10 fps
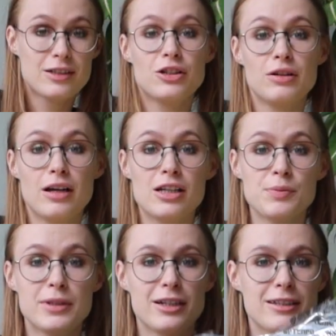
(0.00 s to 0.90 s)
So
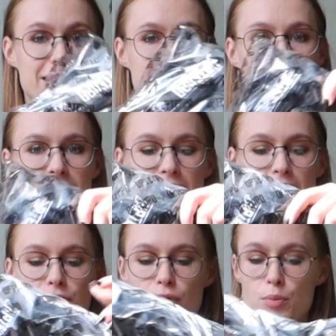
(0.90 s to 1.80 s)
last but not least, I
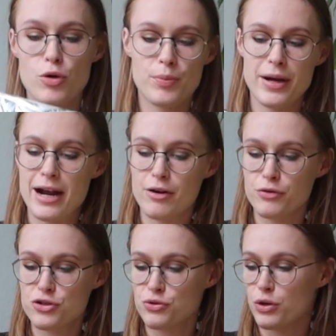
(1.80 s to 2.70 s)
have one more pair
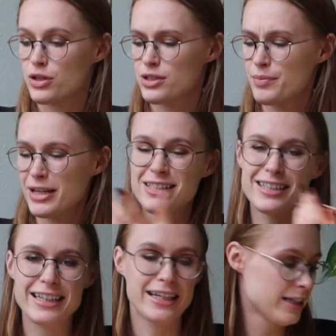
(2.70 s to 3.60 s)
of shorts. They're
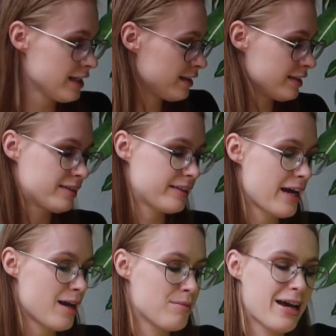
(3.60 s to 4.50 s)
basically the
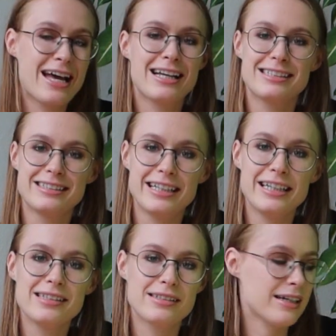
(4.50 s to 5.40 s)
same as
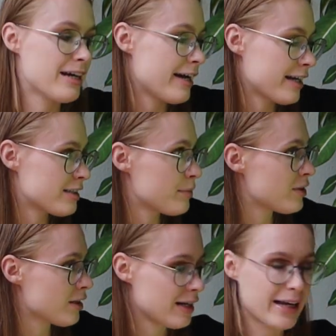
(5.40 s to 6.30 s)
these, except
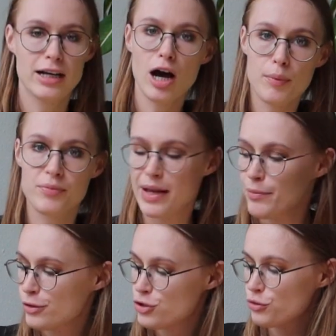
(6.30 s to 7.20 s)
they're like
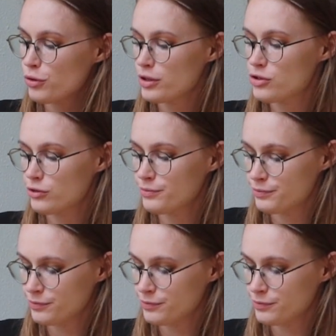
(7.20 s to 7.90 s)
up-tempo shorts.